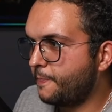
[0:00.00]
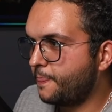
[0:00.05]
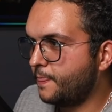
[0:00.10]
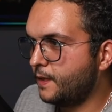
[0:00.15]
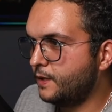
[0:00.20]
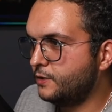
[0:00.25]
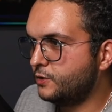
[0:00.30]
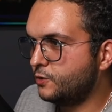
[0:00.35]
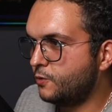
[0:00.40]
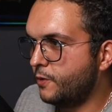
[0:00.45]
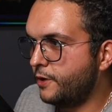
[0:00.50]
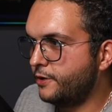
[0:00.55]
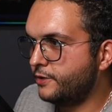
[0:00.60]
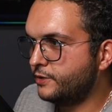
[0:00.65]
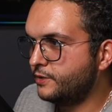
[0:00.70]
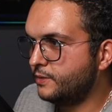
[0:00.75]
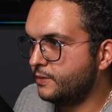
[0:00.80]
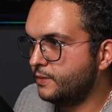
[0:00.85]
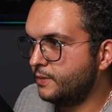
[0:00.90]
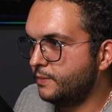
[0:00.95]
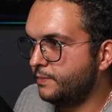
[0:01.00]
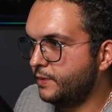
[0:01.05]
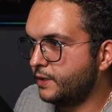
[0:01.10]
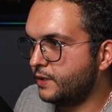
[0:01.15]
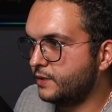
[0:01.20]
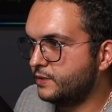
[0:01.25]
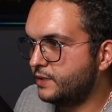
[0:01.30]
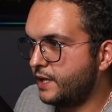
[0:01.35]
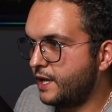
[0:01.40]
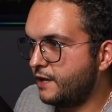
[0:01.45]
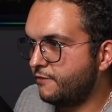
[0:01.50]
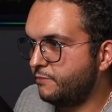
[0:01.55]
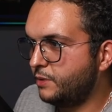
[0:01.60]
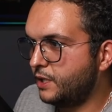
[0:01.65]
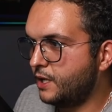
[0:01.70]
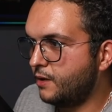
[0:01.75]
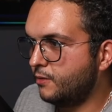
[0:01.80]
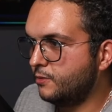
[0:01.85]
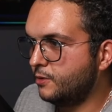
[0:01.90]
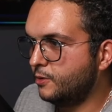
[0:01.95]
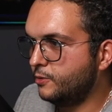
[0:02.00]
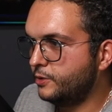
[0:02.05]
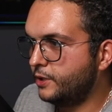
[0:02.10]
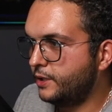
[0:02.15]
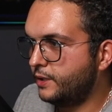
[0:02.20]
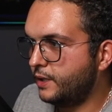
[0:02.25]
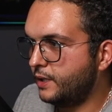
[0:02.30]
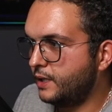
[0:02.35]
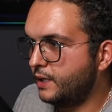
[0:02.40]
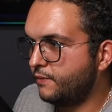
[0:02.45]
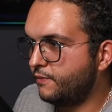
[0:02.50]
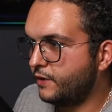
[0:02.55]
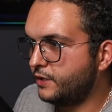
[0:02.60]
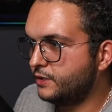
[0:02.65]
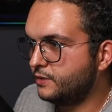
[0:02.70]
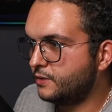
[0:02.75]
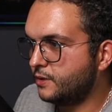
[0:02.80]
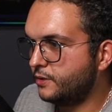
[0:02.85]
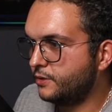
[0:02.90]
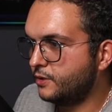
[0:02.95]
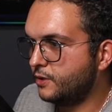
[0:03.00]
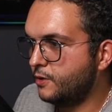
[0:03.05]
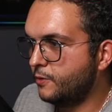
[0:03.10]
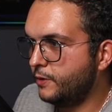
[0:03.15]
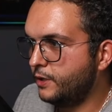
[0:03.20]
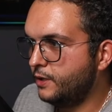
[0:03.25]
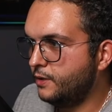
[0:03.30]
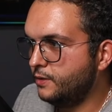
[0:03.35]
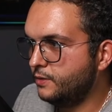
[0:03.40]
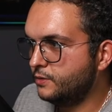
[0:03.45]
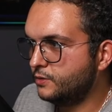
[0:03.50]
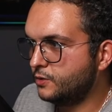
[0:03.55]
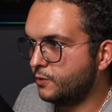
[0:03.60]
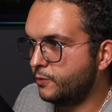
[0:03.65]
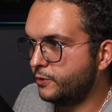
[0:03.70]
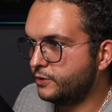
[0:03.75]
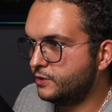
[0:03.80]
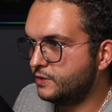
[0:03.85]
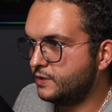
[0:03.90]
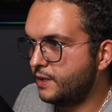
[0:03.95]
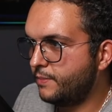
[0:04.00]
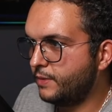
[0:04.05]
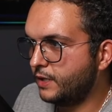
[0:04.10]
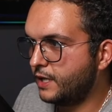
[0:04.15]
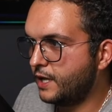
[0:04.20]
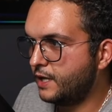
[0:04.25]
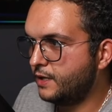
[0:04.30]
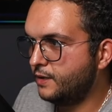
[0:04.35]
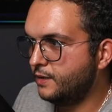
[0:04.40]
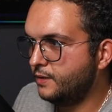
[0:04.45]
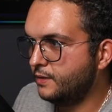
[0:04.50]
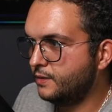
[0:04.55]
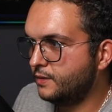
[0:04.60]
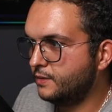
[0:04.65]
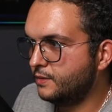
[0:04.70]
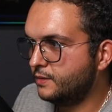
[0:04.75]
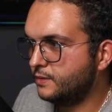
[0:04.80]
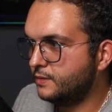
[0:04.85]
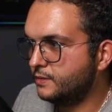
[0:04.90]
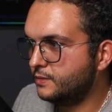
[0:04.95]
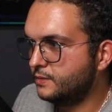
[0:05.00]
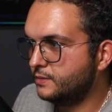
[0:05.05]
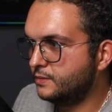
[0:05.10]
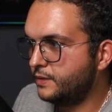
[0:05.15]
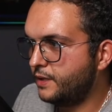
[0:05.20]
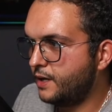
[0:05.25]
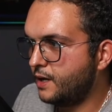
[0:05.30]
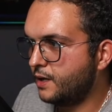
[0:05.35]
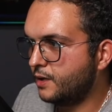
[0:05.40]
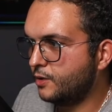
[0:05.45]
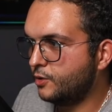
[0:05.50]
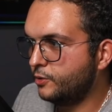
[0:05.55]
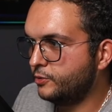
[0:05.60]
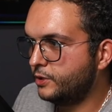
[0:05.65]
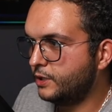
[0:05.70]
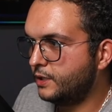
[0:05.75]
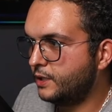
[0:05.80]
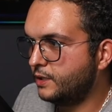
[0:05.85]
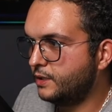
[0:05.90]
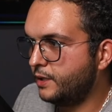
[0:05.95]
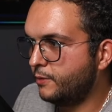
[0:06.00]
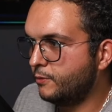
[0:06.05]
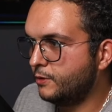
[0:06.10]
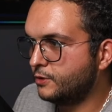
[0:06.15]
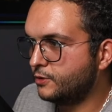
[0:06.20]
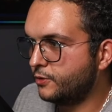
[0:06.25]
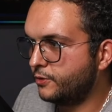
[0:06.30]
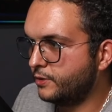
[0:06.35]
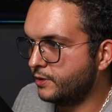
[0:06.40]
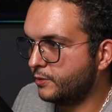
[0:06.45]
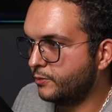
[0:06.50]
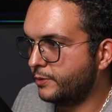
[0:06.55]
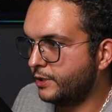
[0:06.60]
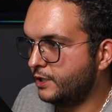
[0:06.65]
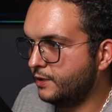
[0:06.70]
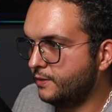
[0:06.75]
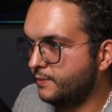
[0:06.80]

squares because they have been unloaded, and if I start going towards them again, they are loaded and they will turn green.